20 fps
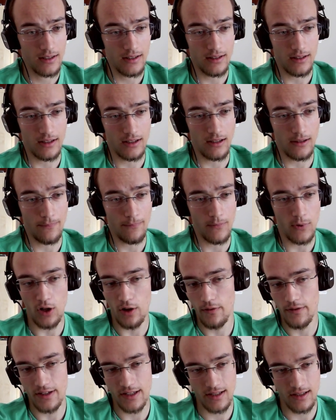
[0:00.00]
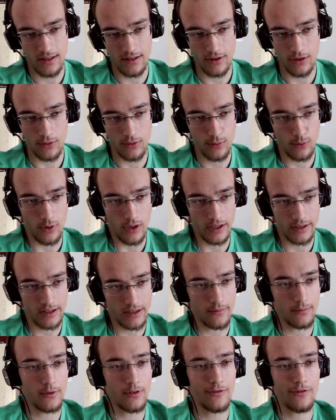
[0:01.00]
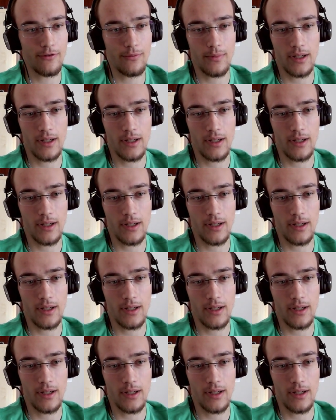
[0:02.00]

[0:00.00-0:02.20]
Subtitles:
Obviously no other move